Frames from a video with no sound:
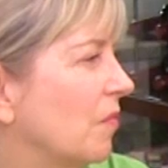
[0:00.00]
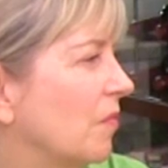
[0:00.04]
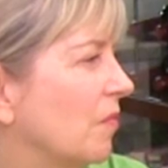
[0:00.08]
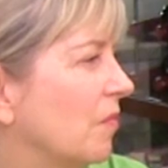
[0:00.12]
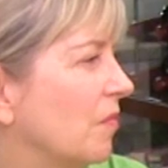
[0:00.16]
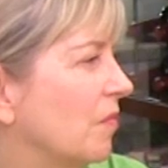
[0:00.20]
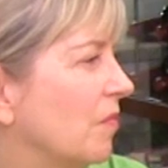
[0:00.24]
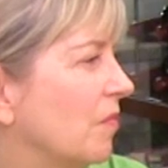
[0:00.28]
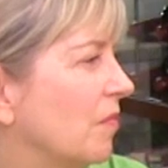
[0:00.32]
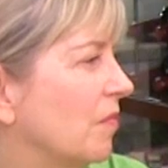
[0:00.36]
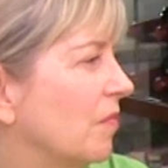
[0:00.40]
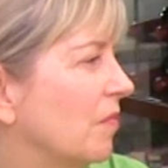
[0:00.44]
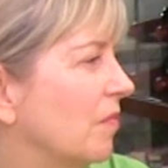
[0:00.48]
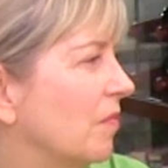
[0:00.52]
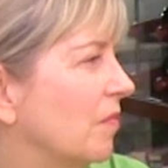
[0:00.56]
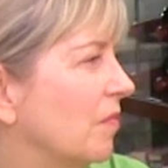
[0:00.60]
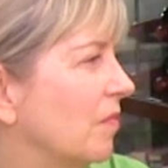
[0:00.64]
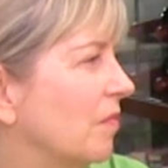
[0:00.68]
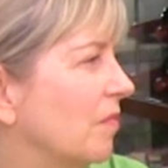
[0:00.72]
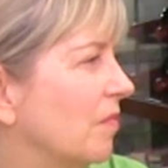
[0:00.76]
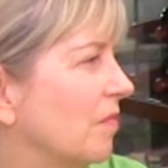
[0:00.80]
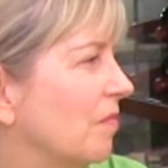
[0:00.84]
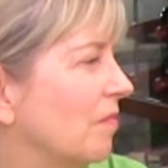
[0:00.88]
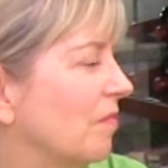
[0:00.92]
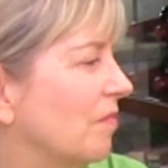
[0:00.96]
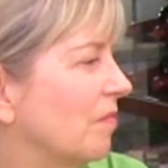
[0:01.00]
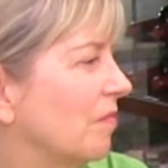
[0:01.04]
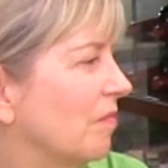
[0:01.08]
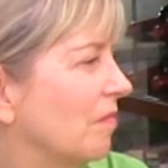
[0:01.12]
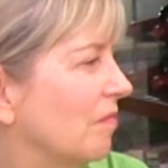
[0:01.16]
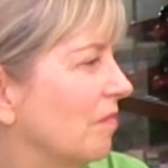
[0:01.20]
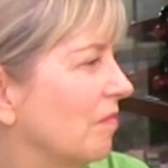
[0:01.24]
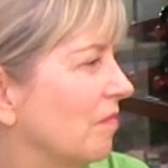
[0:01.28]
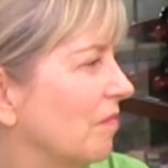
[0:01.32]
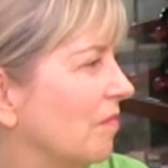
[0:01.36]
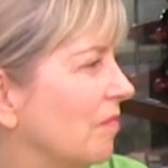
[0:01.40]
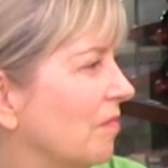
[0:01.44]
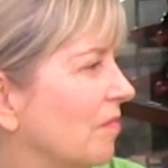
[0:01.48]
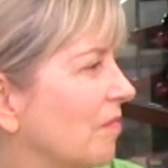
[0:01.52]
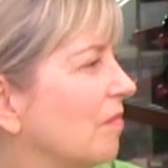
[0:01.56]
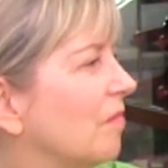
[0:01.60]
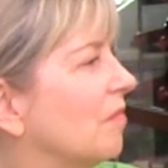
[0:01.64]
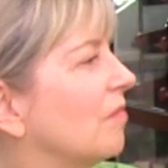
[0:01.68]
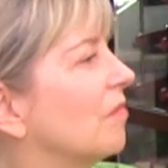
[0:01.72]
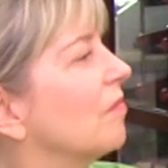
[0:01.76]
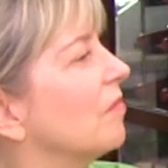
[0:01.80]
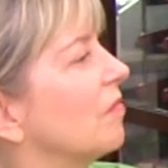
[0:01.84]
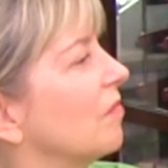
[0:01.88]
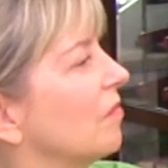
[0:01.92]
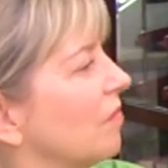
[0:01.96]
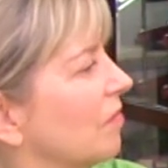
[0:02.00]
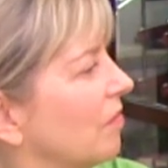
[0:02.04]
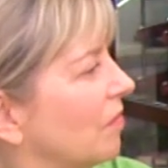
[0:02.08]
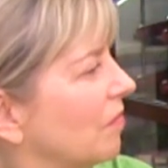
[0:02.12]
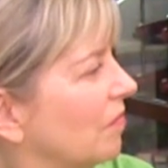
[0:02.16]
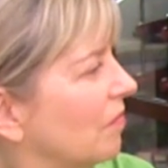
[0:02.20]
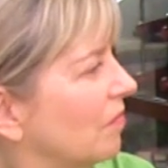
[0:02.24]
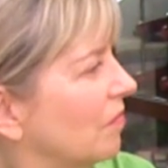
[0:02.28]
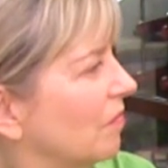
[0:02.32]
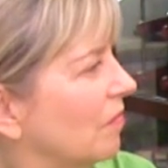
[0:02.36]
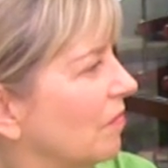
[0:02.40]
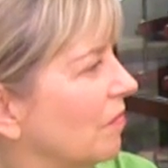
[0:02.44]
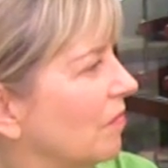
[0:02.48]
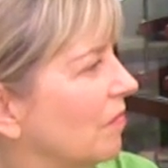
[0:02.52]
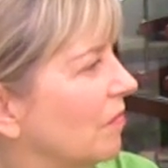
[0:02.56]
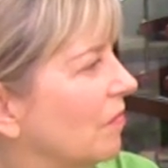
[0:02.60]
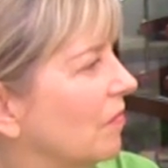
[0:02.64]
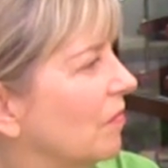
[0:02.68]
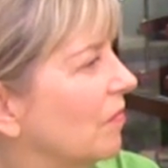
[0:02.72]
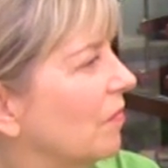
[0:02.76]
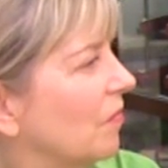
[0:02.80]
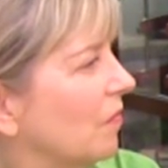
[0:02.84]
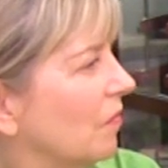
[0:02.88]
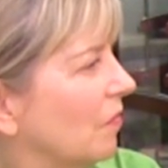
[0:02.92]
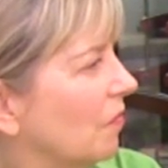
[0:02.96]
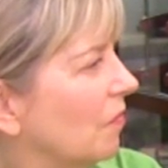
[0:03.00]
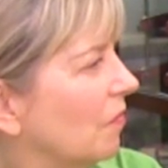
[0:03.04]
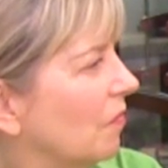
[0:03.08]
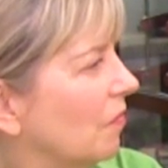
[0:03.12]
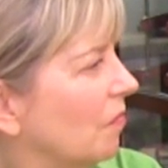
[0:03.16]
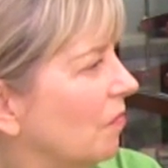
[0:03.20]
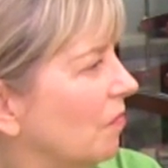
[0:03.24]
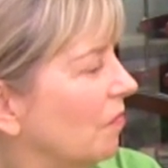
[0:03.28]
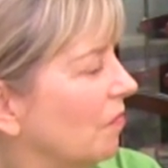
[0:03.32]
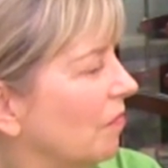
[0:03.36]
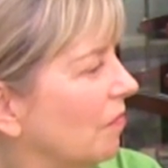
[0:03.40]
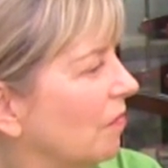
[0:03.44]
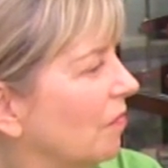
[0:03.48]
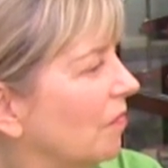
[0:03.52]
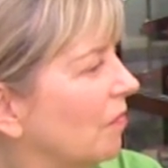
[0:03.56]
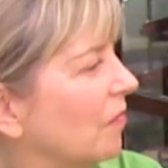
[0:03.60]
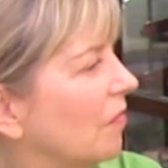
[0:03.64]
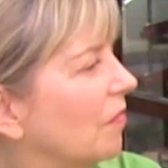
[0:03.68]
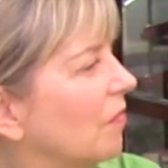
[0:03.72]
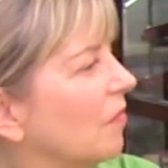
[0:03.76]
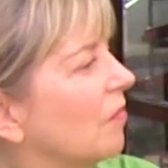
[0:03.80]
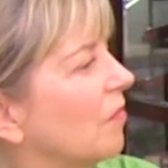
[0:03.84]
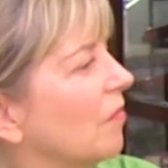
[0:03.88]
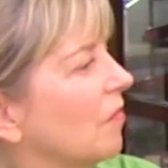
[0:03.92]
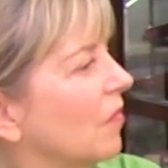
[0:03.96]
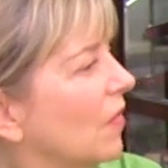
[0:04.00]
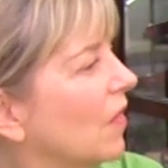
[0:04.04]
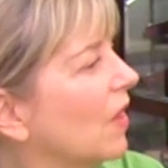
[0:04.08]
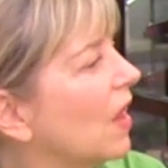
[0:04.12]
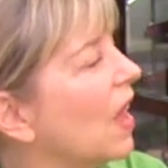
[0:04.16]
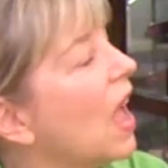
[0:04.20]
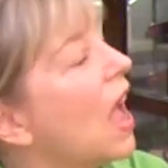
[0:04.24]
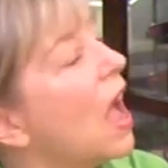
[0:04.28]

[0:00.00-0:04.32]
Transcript: (silent)